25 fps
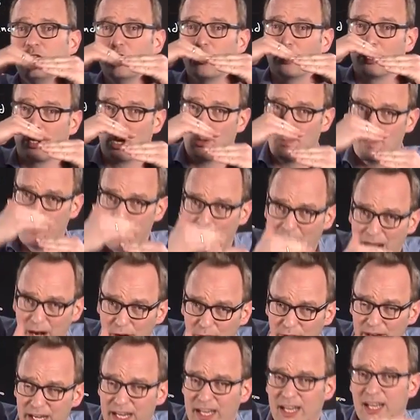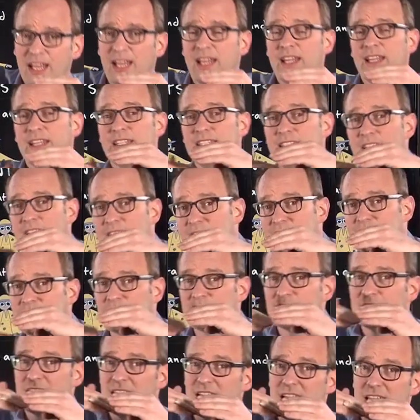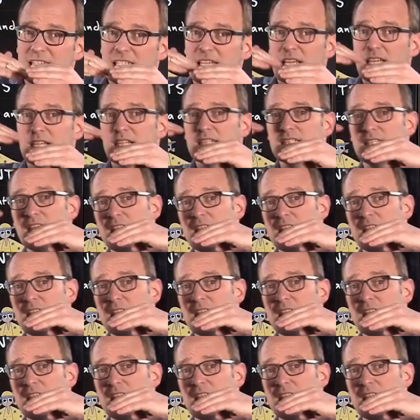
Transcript: you're comparing data, data,